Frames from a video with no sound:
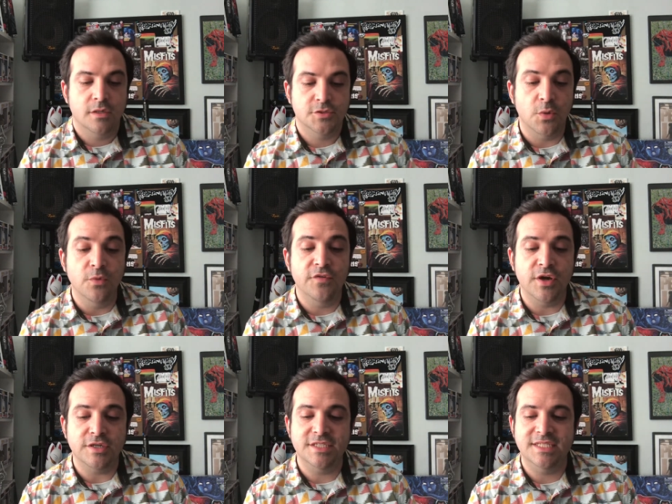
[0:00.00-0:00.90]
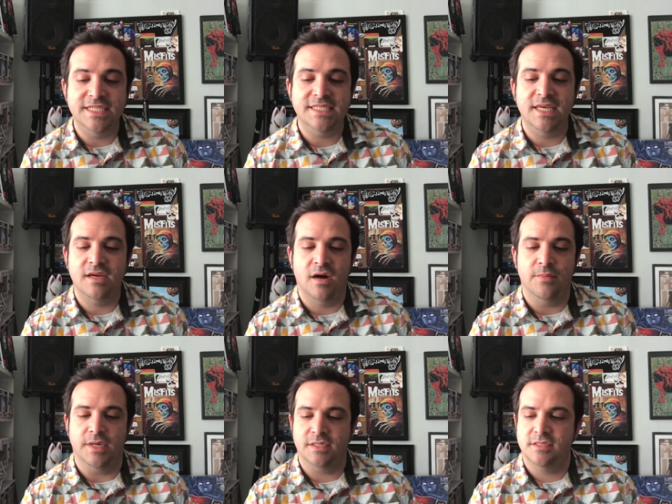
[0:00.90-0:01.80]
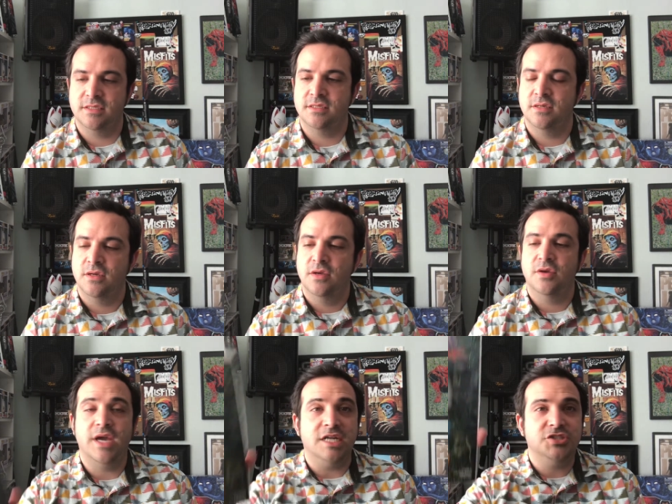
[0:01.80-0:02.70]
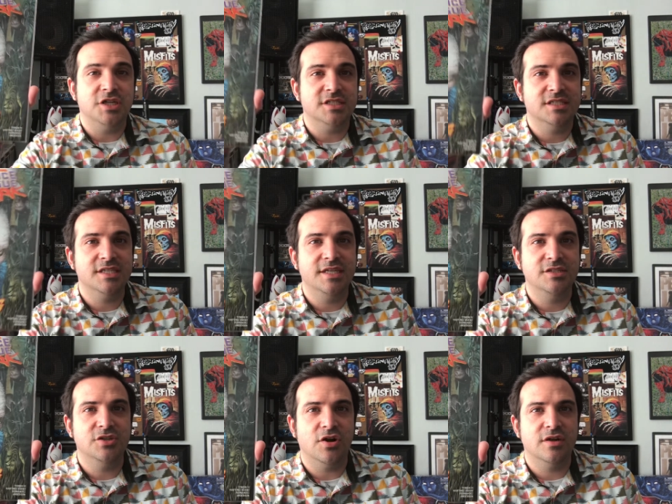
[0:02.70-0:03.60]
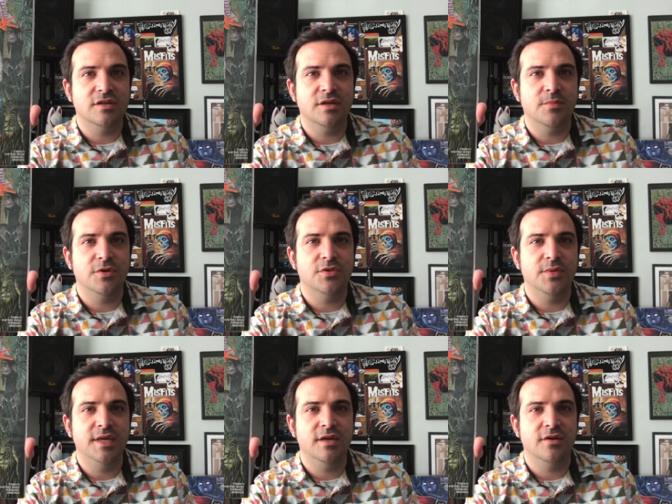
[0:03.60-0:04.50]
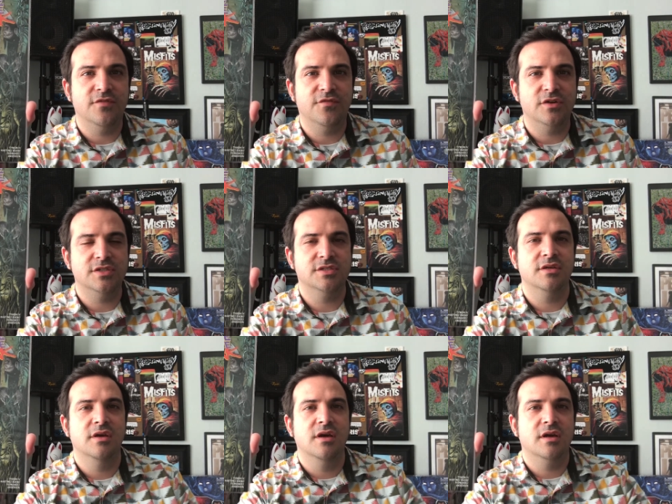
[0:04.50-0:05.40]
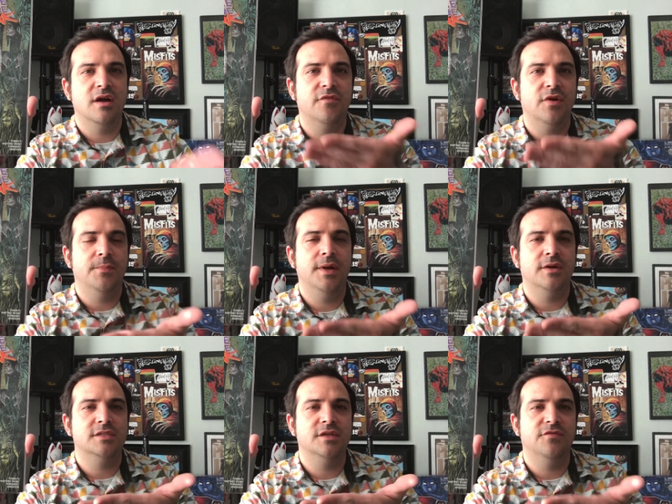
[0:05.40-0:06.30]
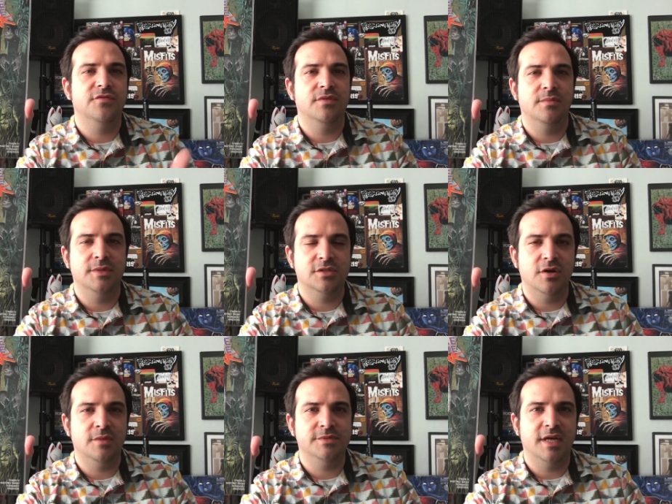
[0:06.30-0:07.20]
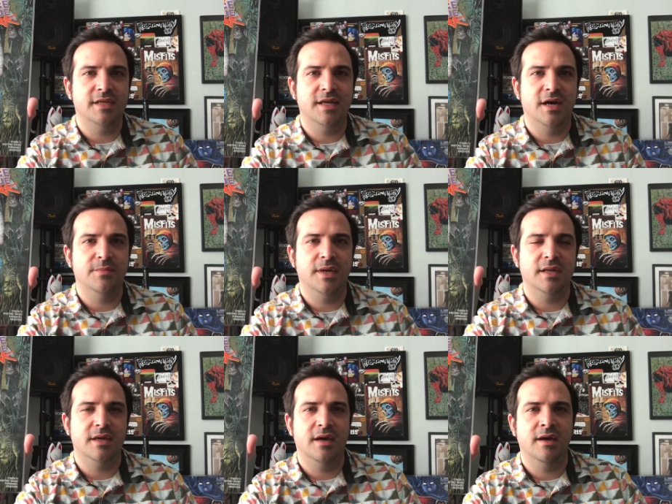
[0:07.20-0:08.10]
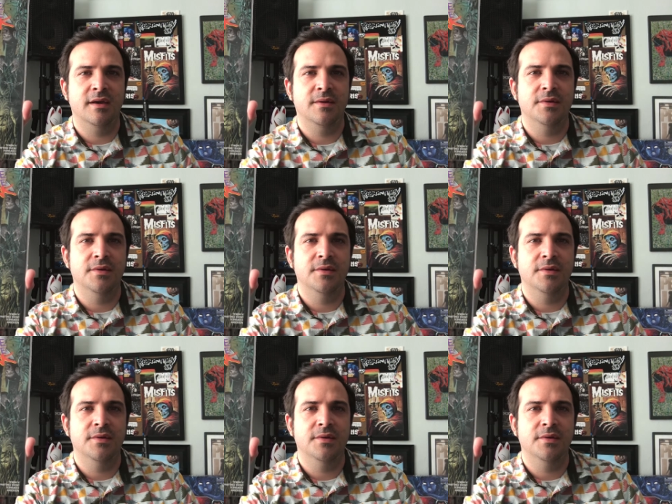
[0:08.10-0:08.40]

So moving on to DC Comics. Got Justice League Dark number 3 here. First cover appearance of Mr. Upside Down Man guy.